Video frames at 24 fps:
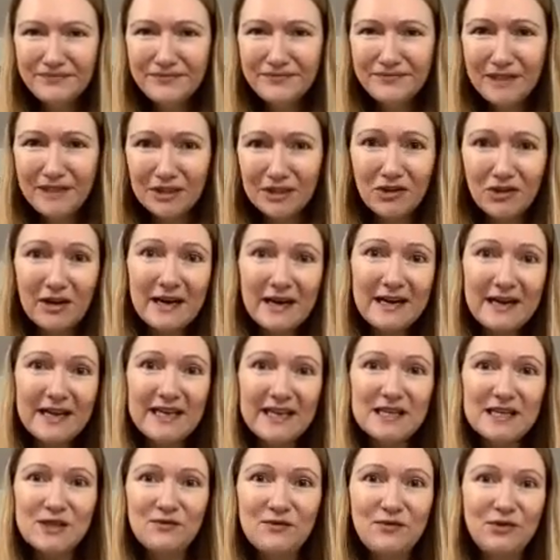
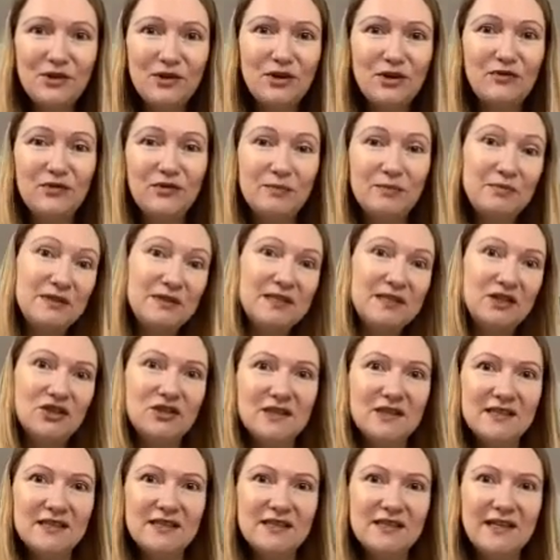eyes for
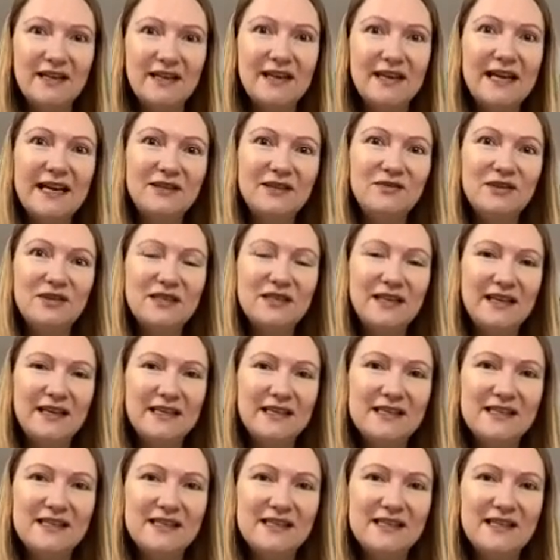positions that are
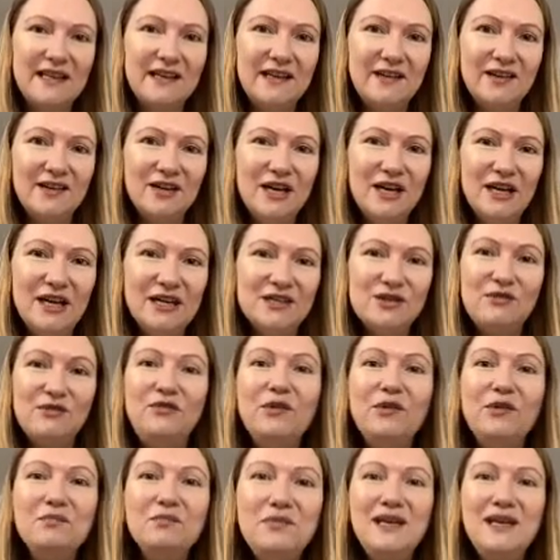advertised there. So for
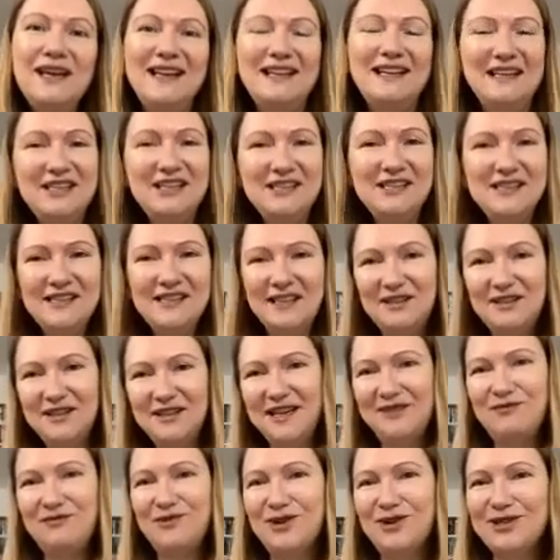me, at least, that
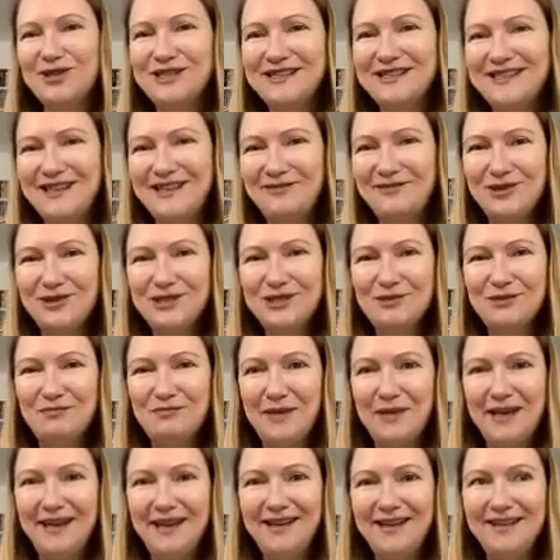was a
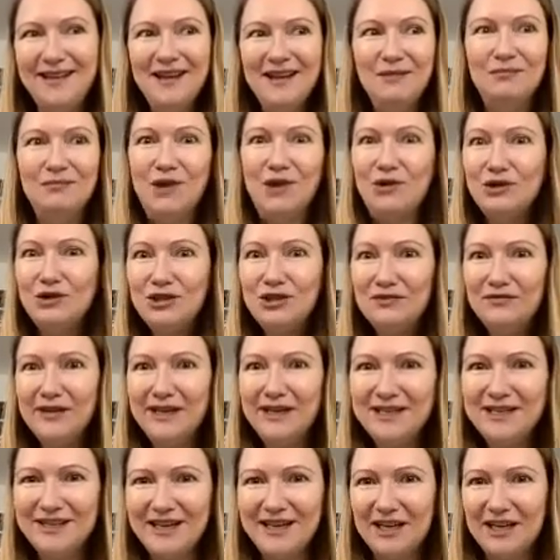main
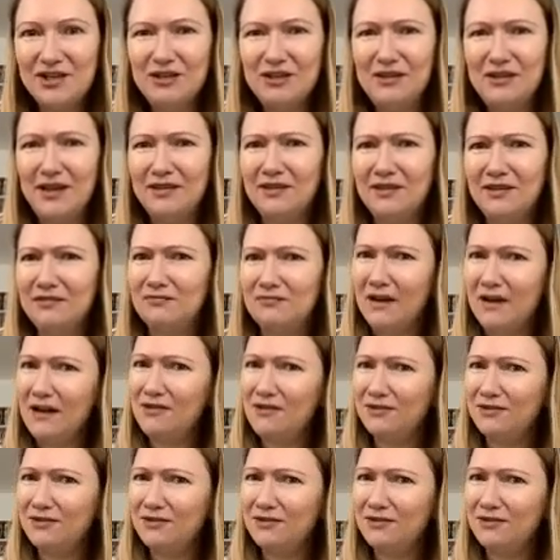motivator, actually. I thought, wow, they're